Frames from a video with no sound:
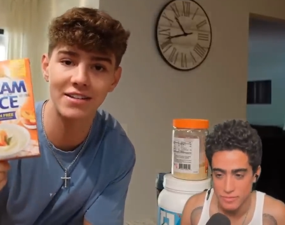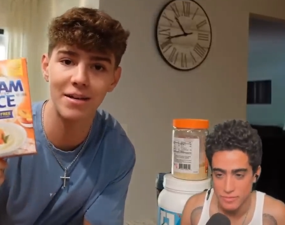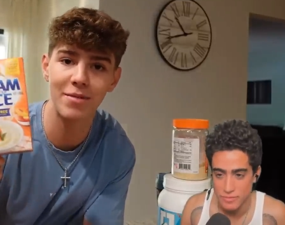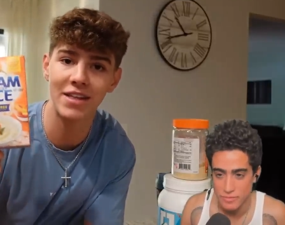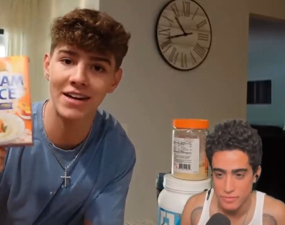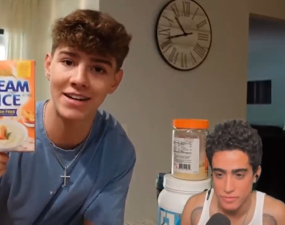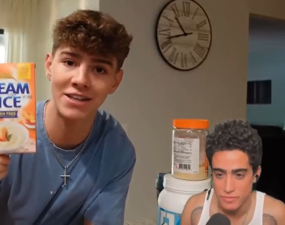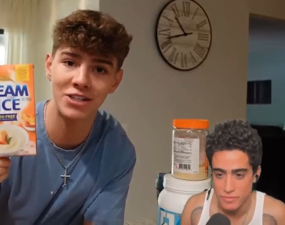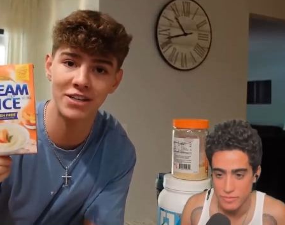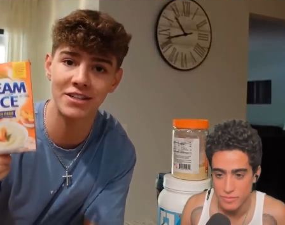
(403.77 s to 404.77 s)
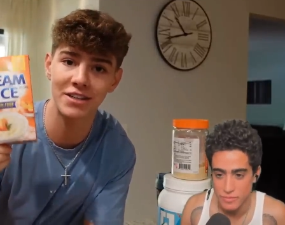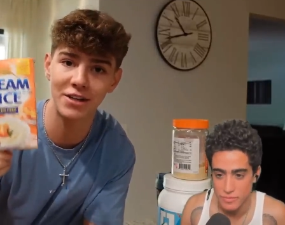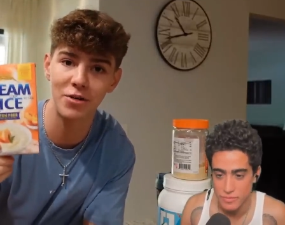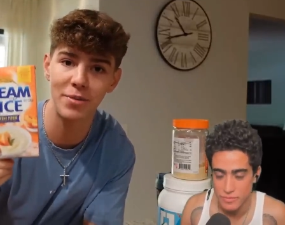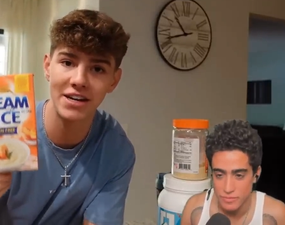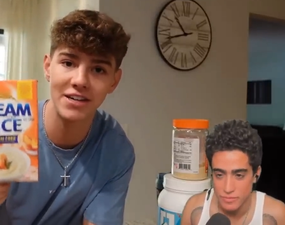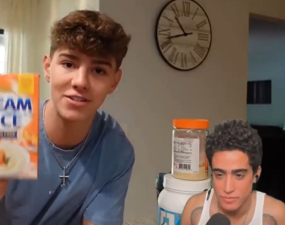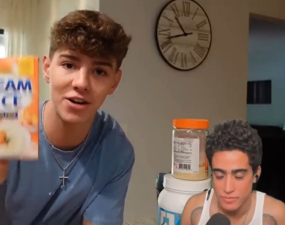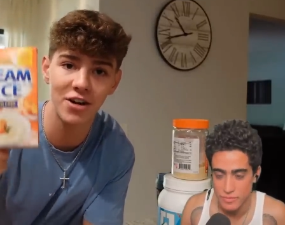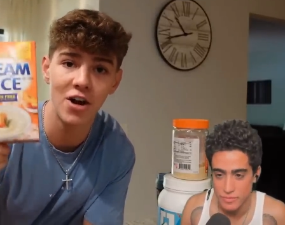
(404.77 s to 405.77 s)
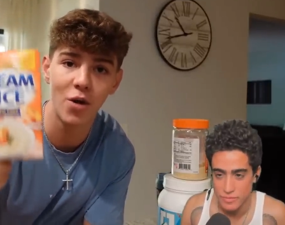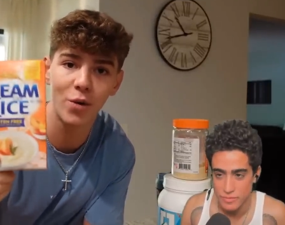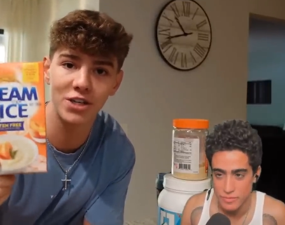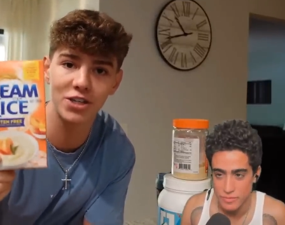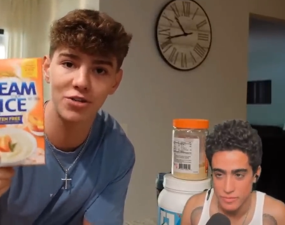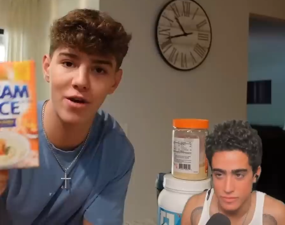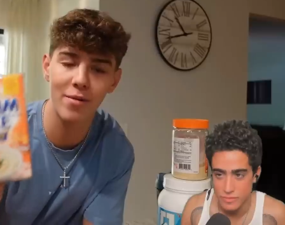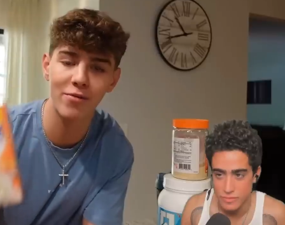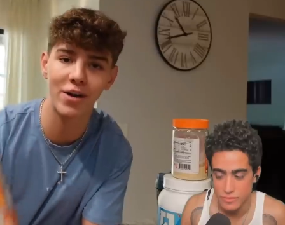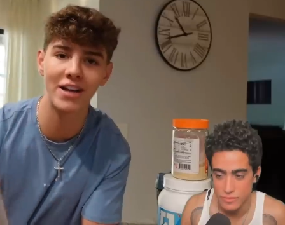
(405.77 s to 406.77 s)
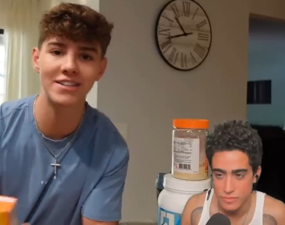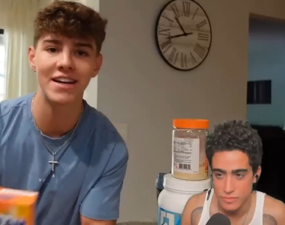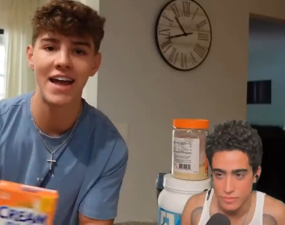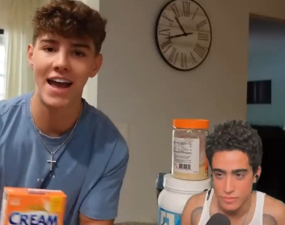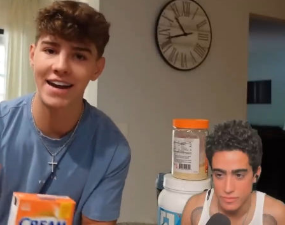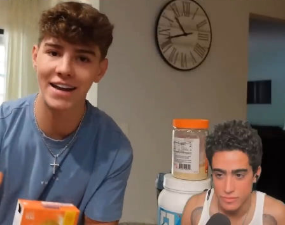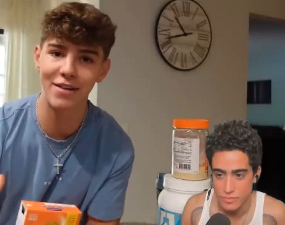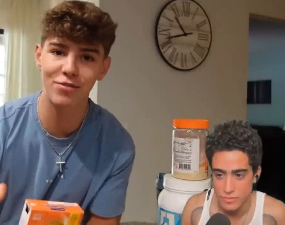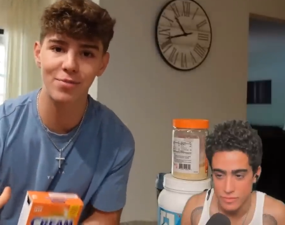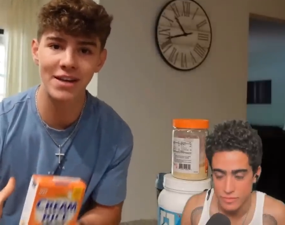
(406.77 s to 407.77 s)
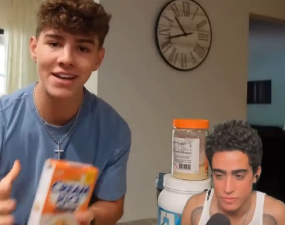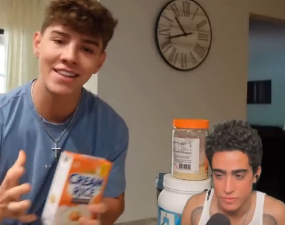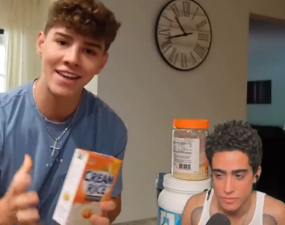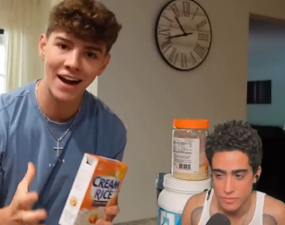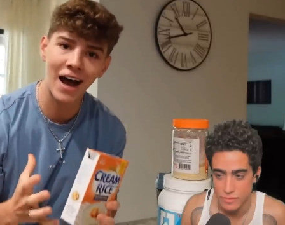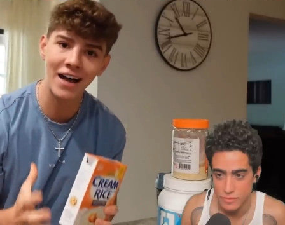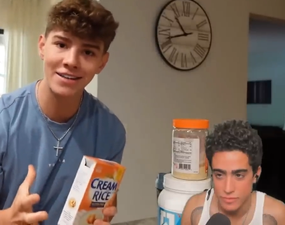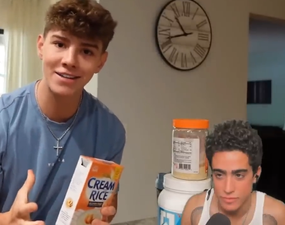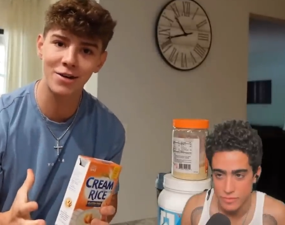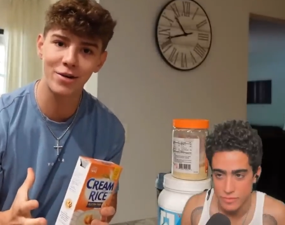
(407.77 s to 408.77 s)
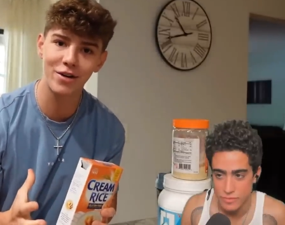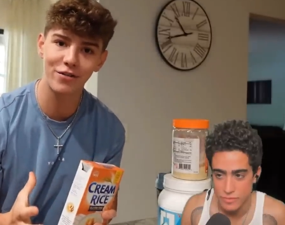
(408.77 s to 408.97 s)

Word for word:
Speaker 1: to something that digests a little bit easier, which is cream of rice, and it gives me that hot cereal